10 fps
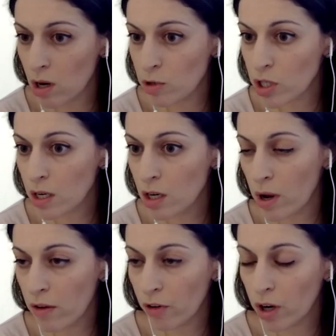I'm just going to
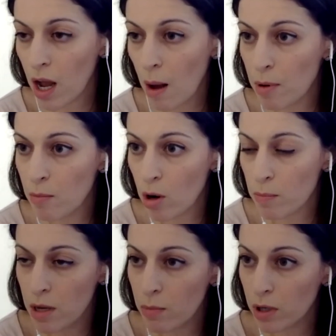wait for a couple more
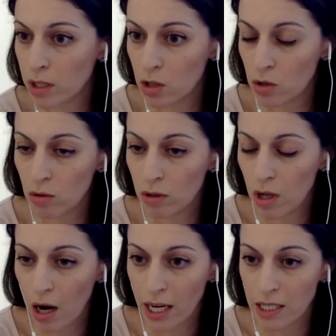people to
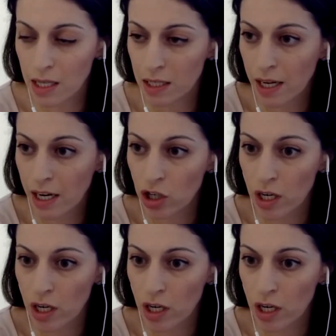log into the session.